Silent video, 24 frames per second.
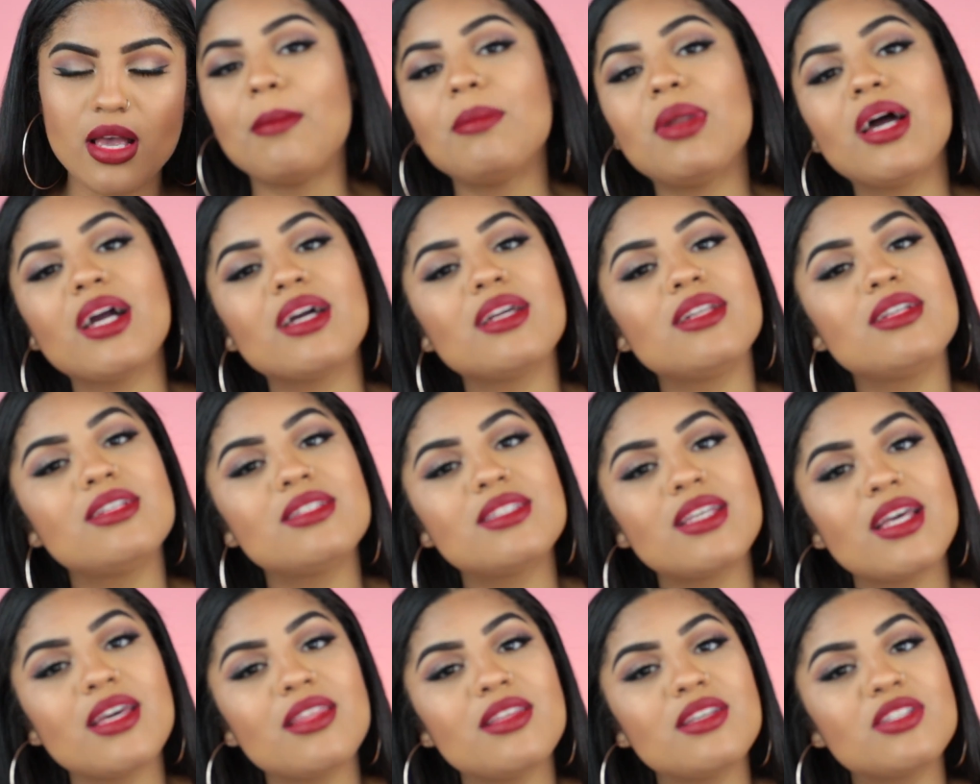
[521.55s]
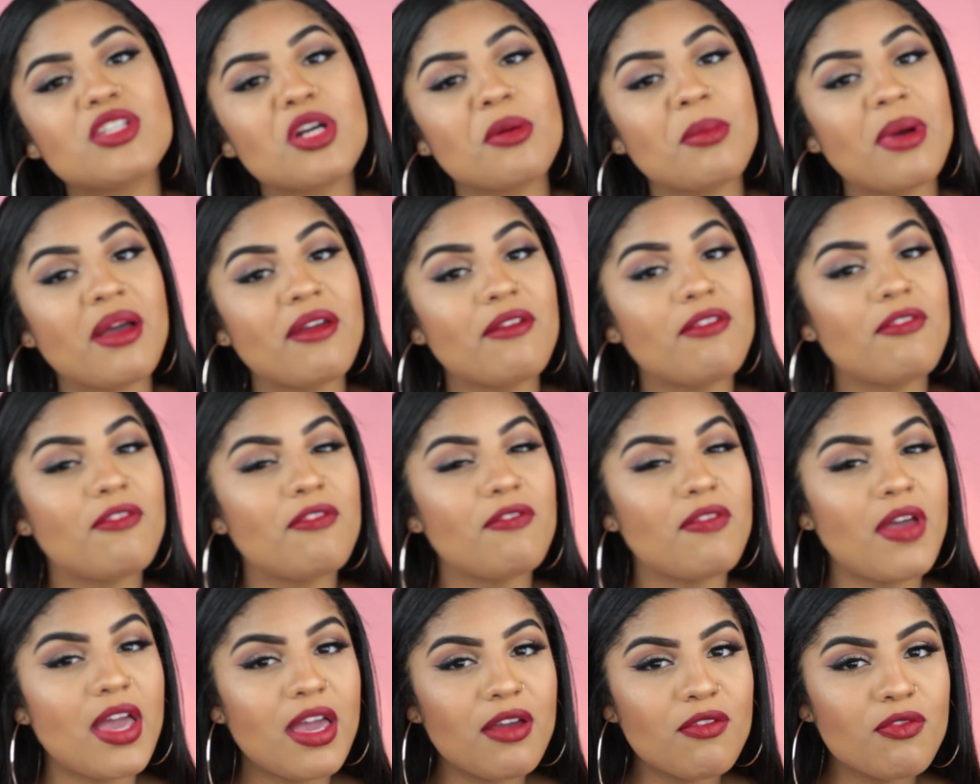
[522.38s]
I'm not gonna say these are my
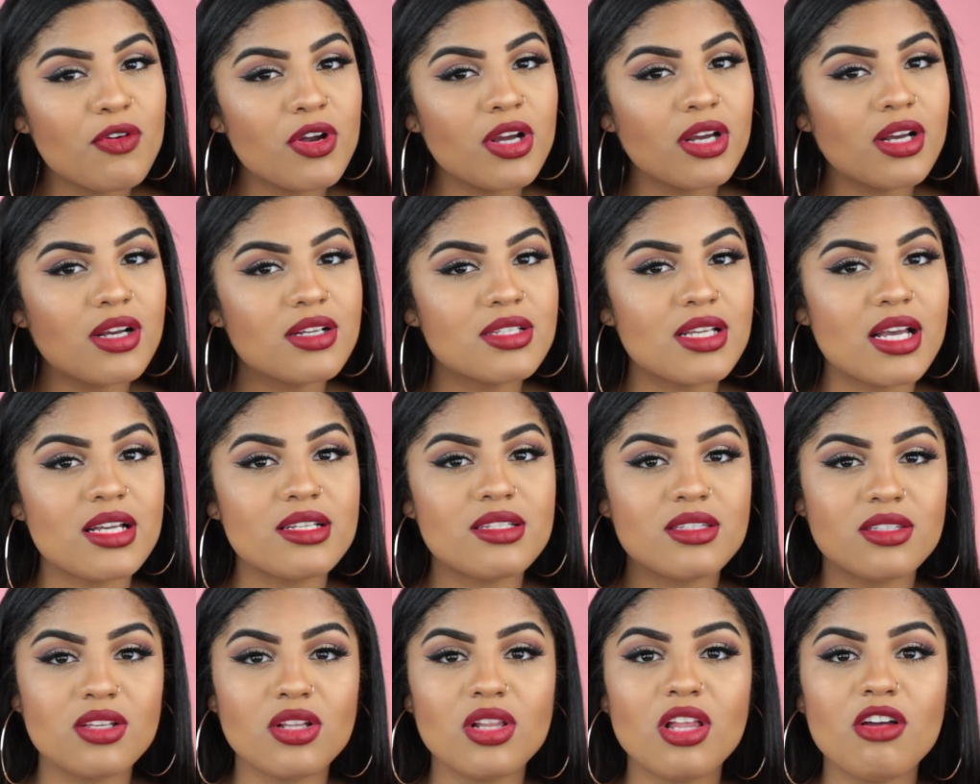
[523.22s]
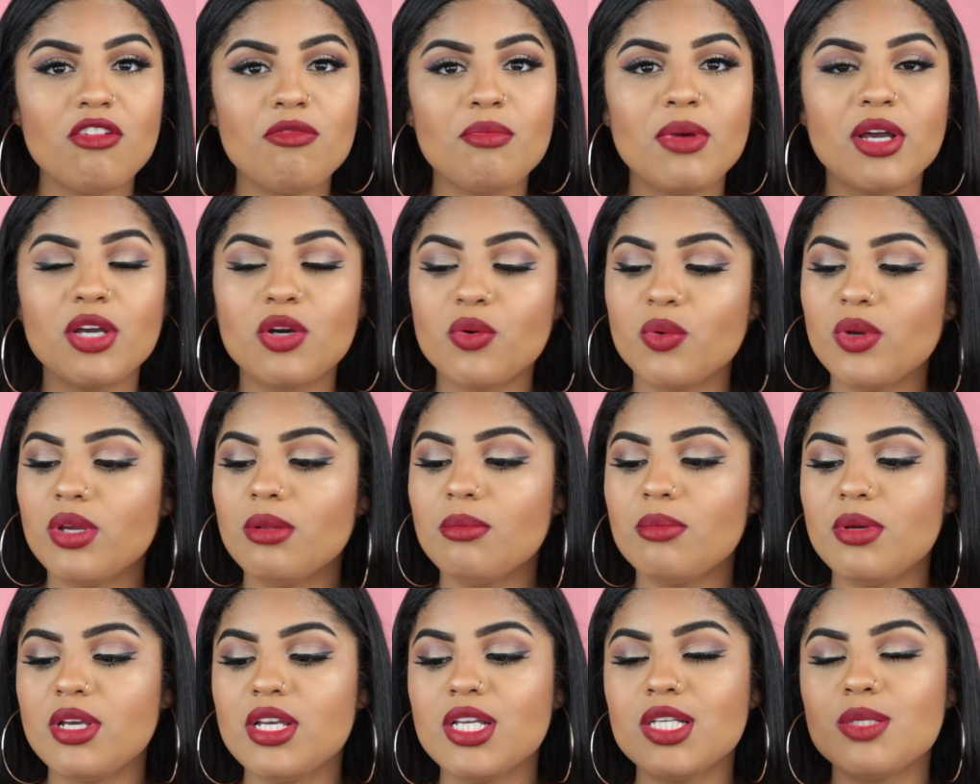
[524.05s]
favorite because I still love my
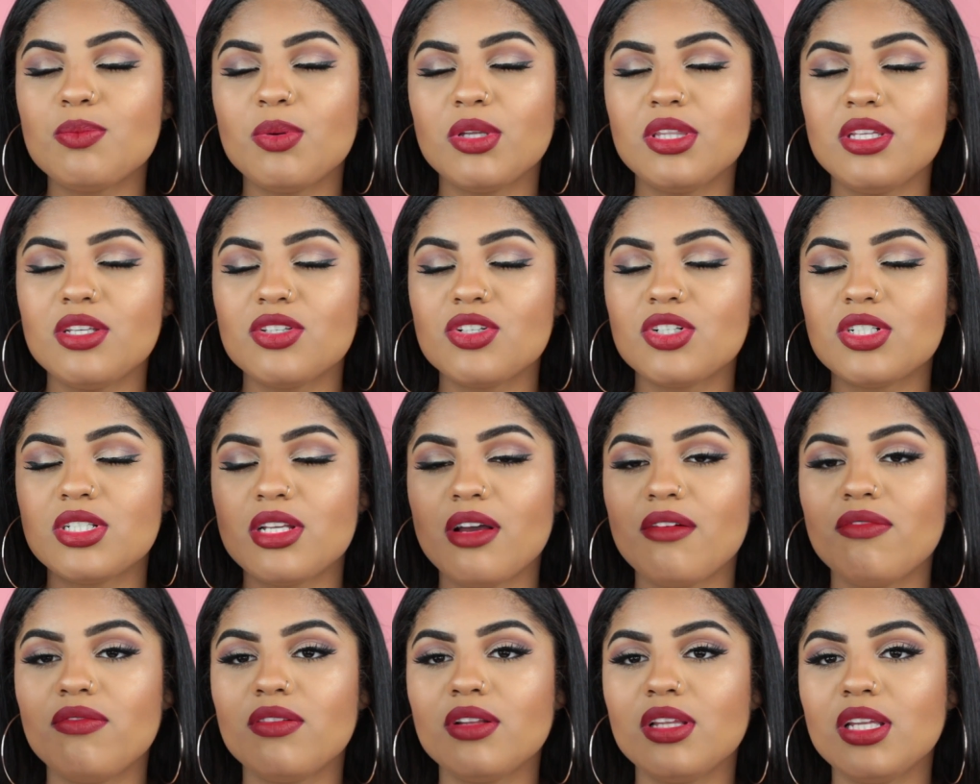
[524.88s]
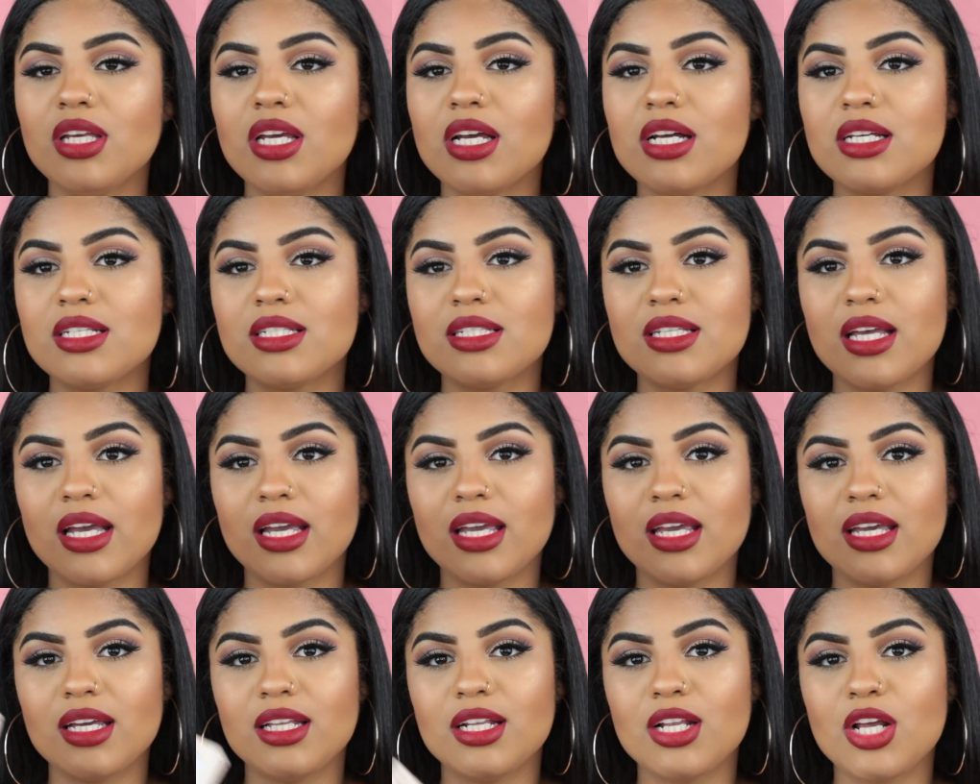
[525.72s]
Queen Bees, but these are definitely a
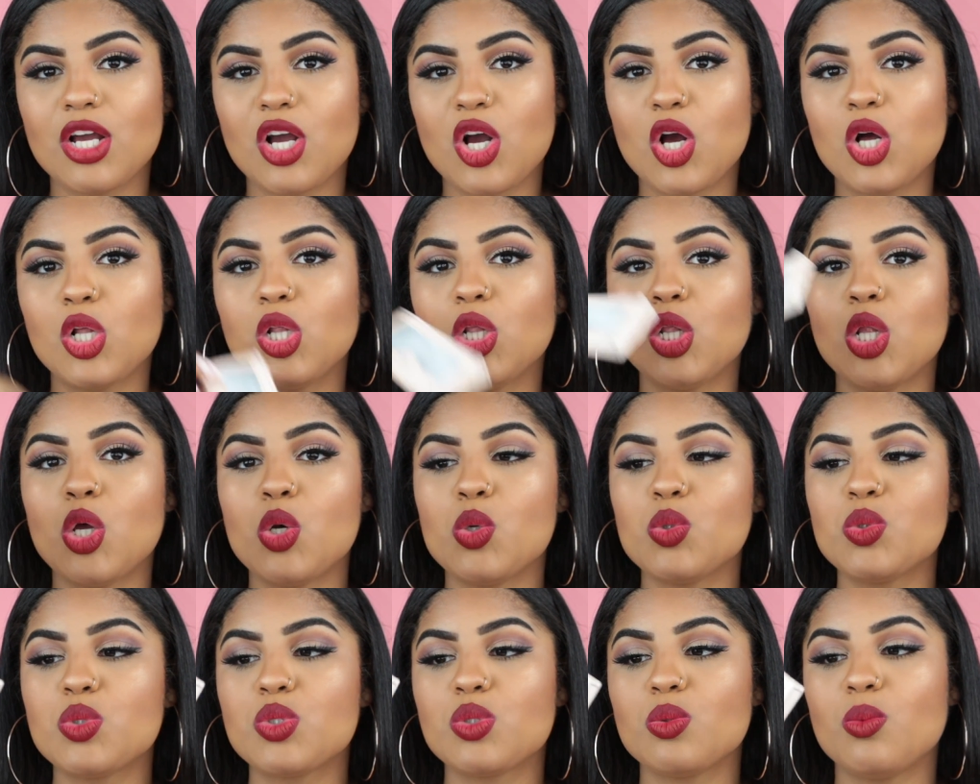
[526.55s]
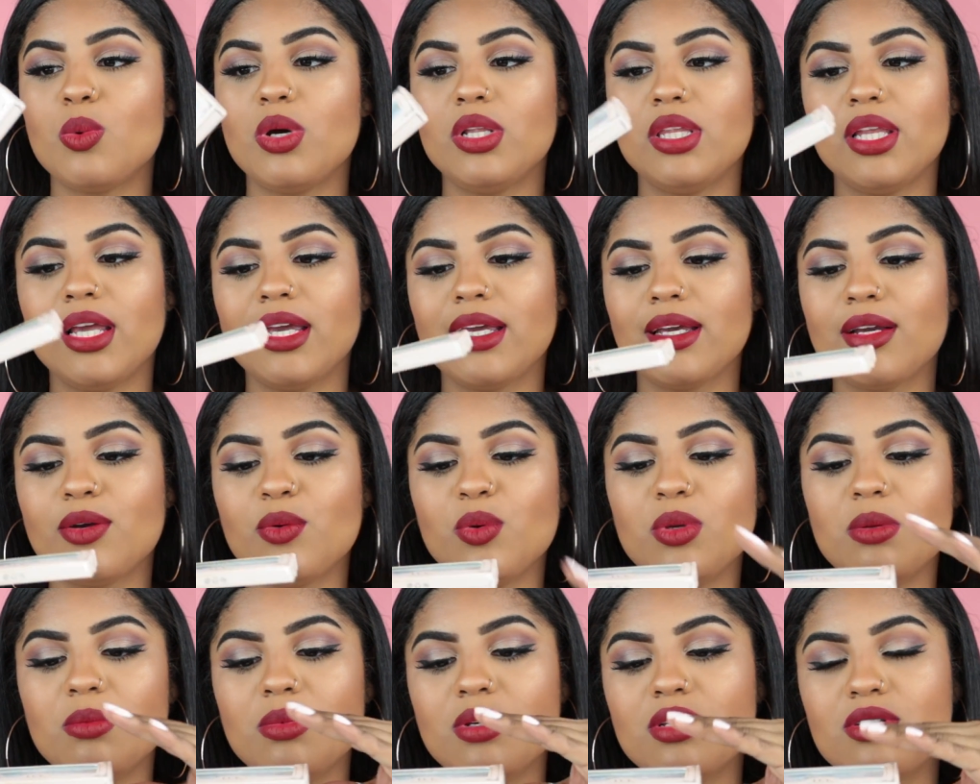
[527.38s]
second close one. Like,
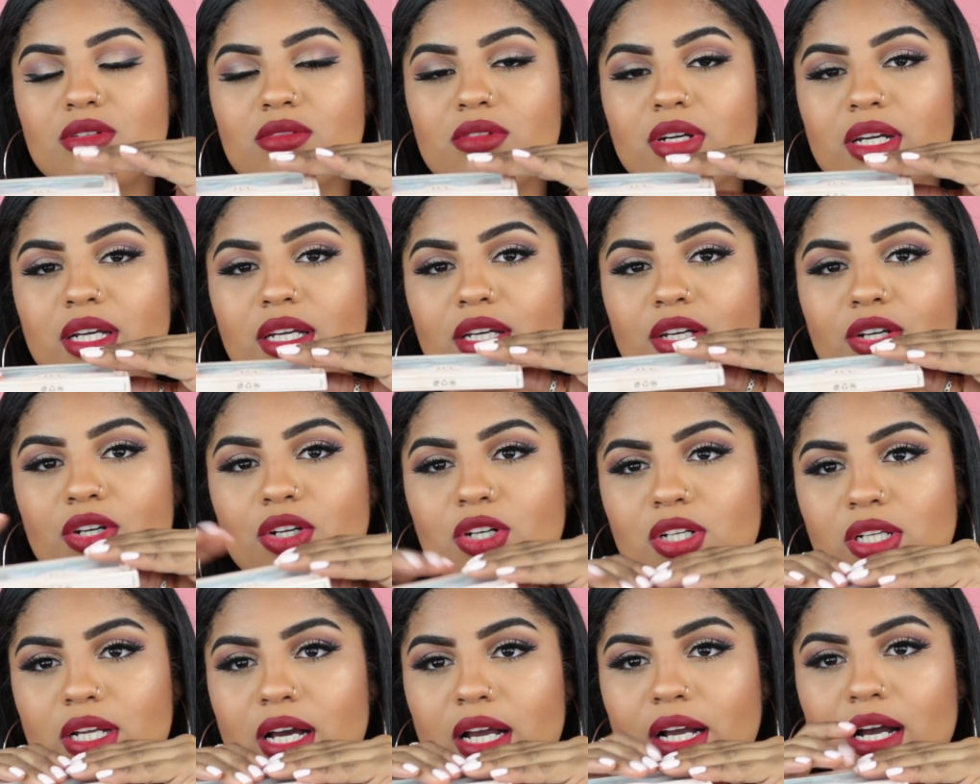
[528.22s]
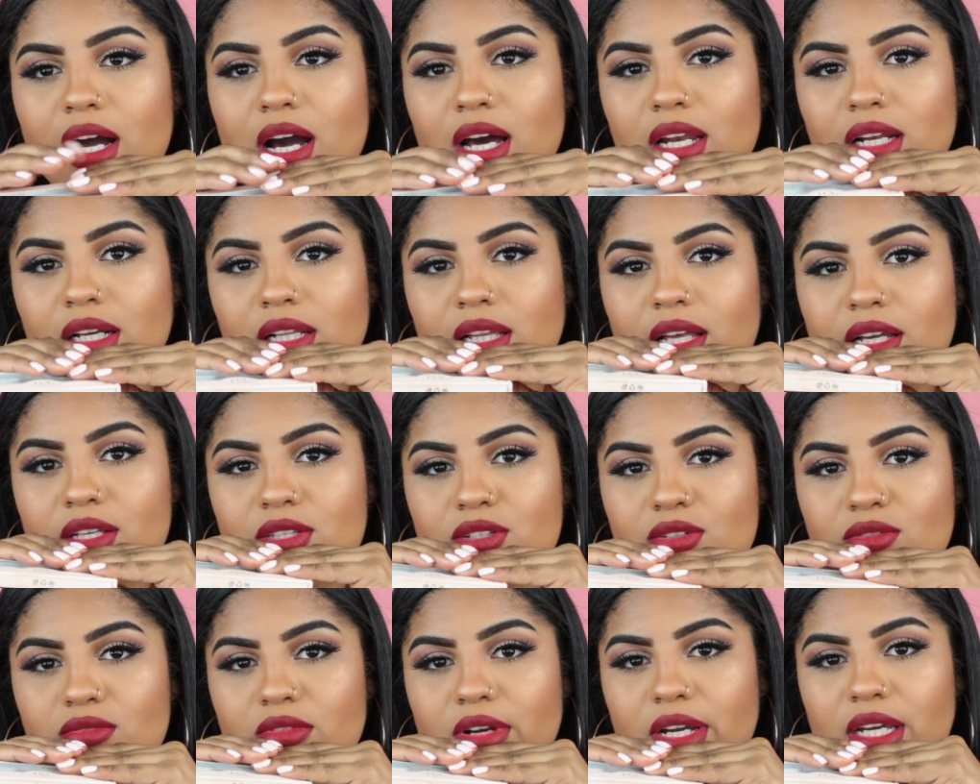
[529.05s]
Queen Bees are right here and Iconic
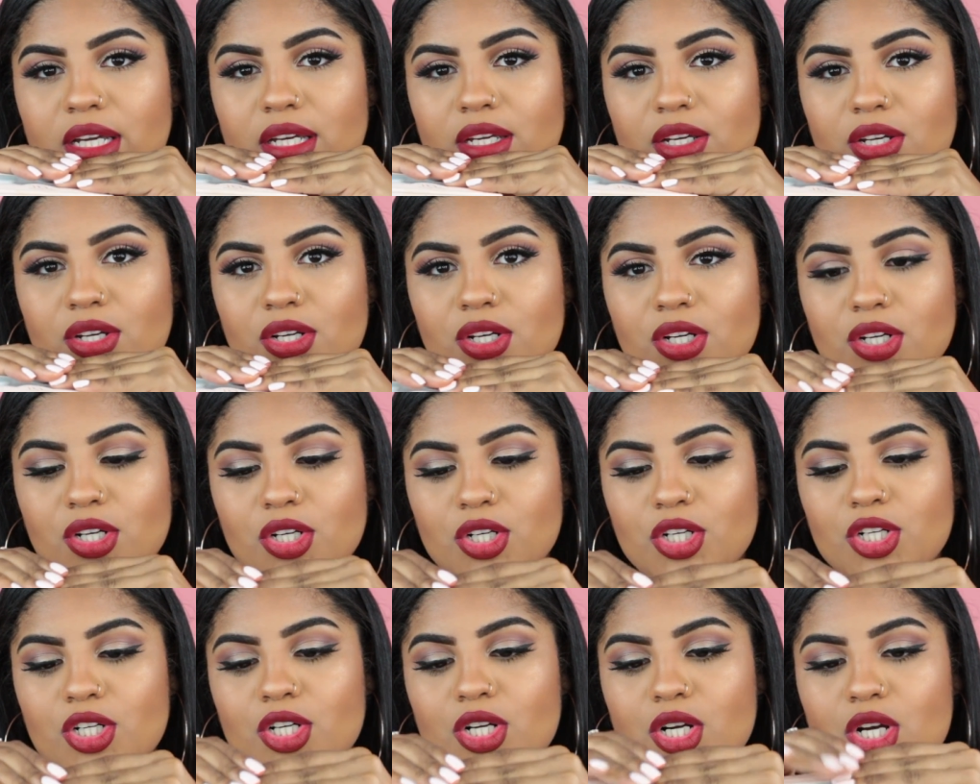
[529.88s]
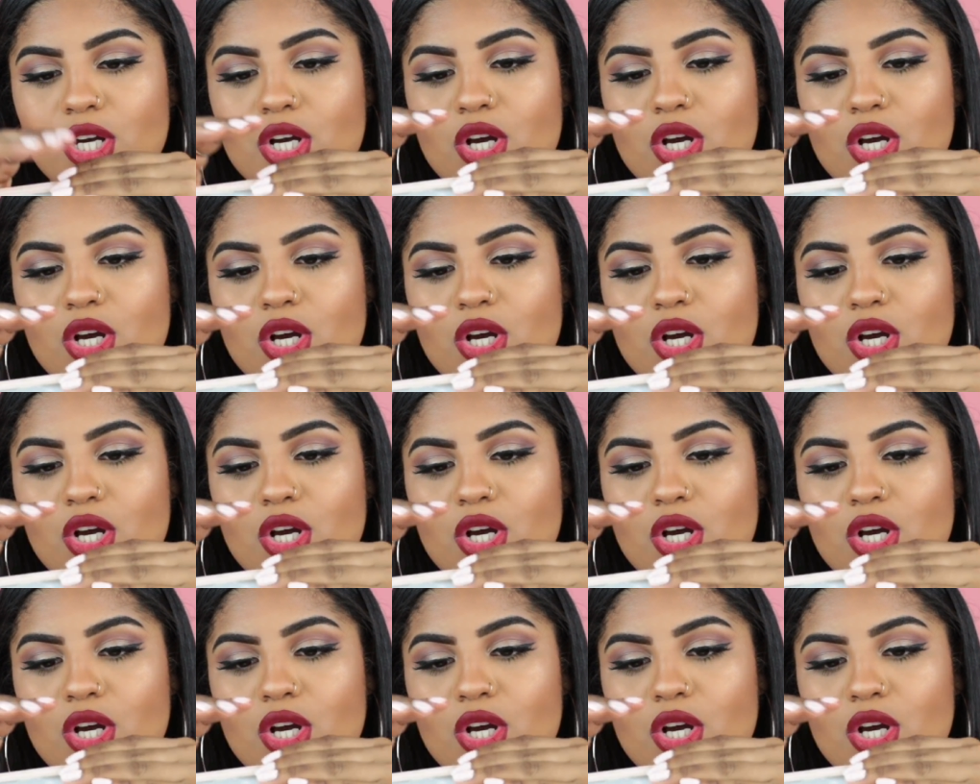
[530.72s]
Lights are right here.